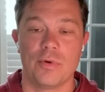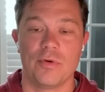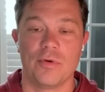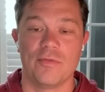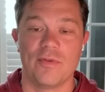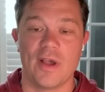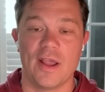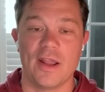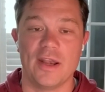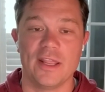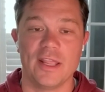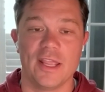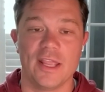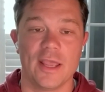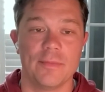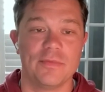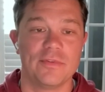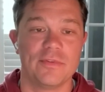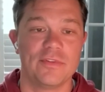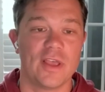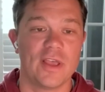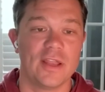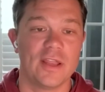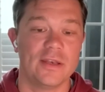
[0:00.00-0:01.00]
providing
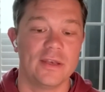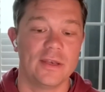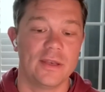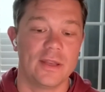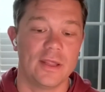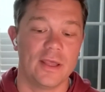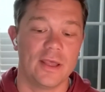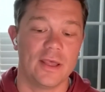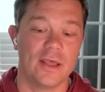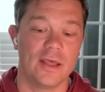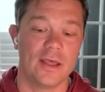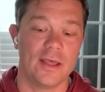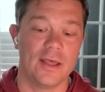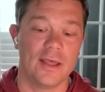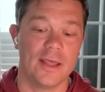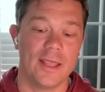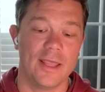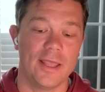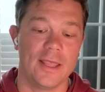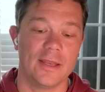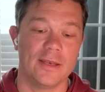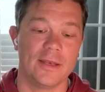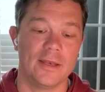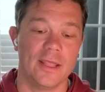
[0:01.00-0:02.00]
hepcidin
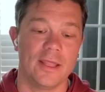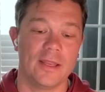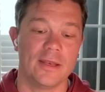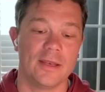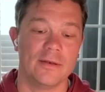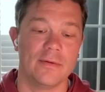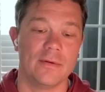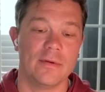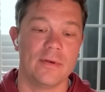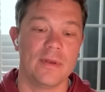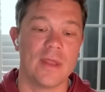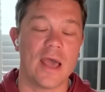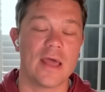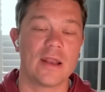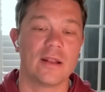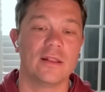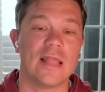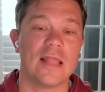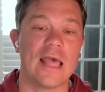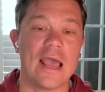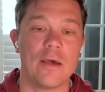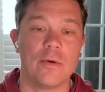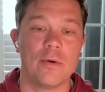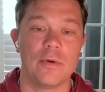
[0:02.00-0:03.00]
and not
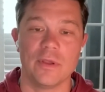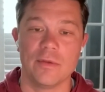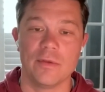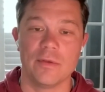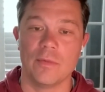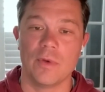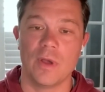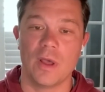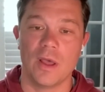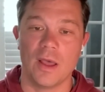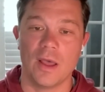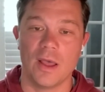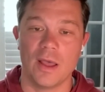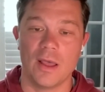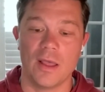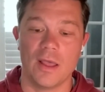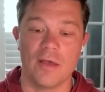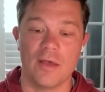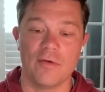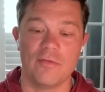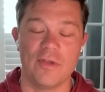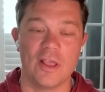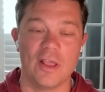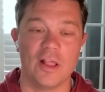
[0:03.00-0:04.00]
allowing
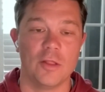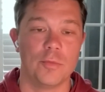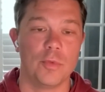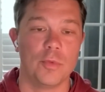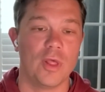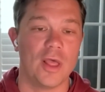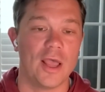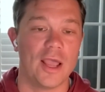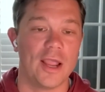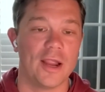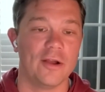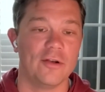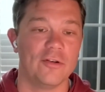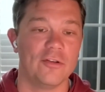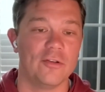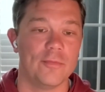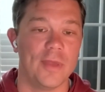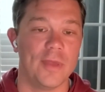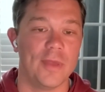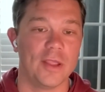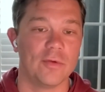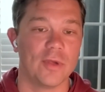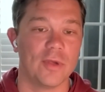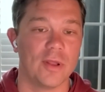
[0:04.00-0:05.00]
available iron to
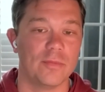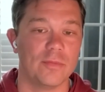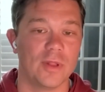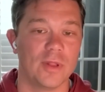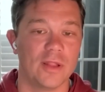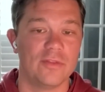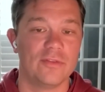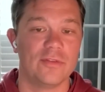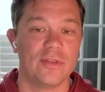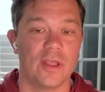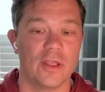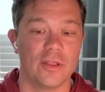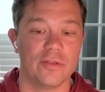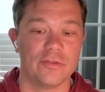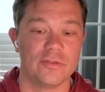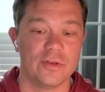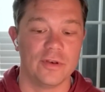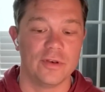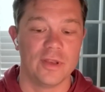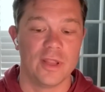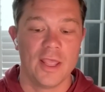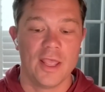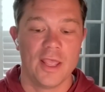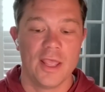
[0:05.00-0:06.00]
make red blood cells.
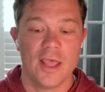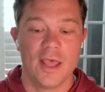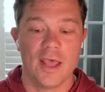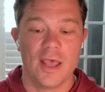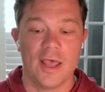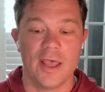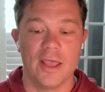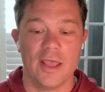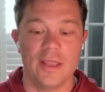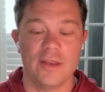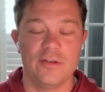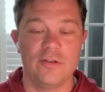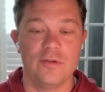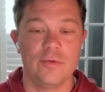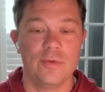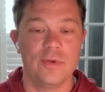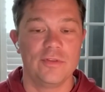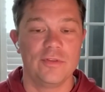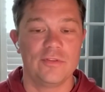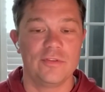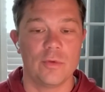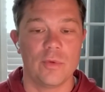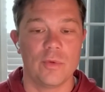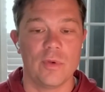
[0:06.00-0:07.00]
And in
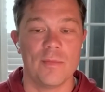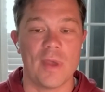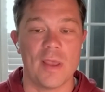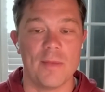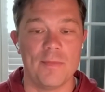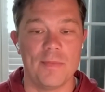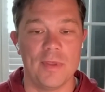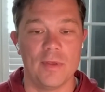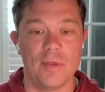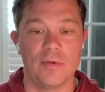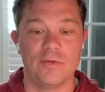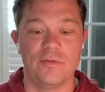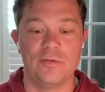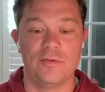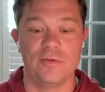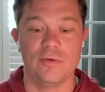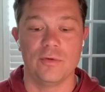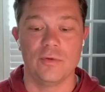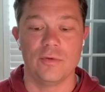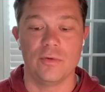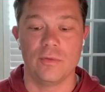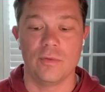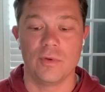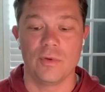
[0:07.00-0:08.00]
doing so, we might be able
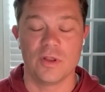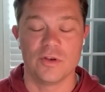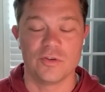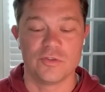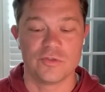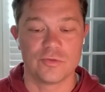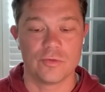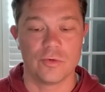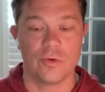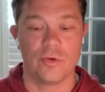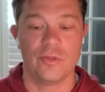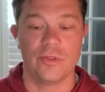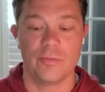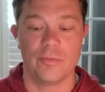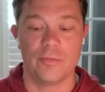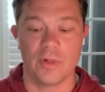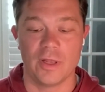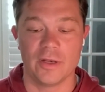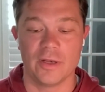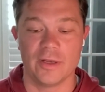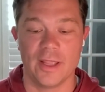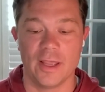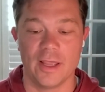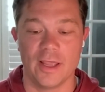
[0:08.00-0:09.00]
to control the
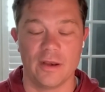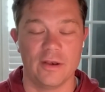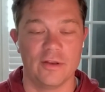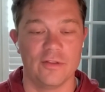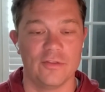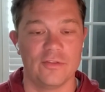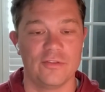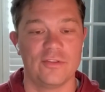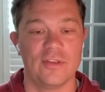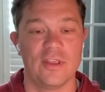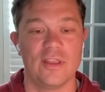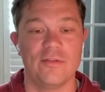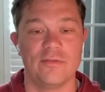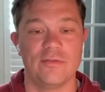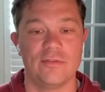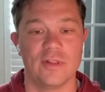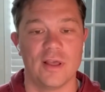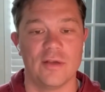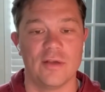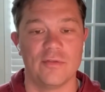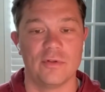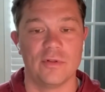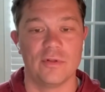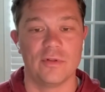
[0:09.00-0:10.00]
blood count at a safe
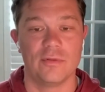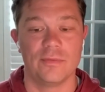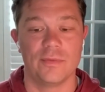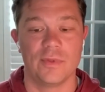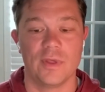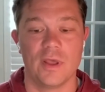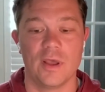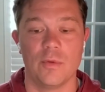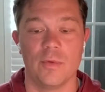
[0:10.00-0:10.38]
level